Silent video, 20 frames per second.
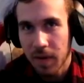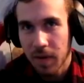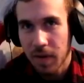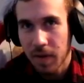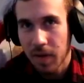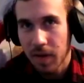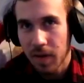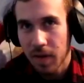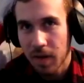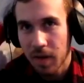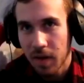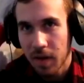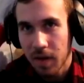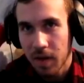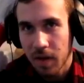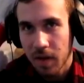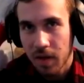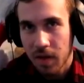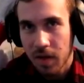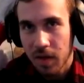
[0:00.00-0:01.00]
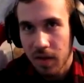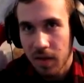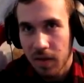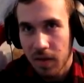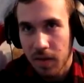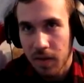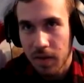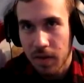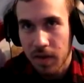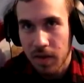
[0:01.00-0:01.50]

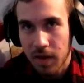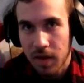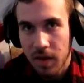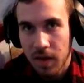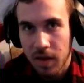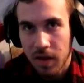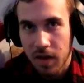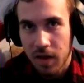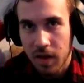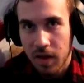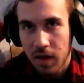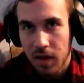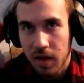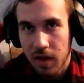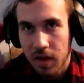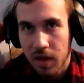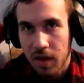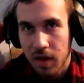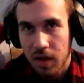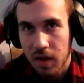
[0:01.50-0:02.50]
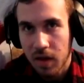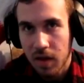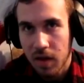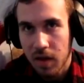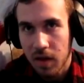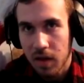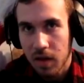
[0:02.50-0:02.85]
No one is speaking in this clip.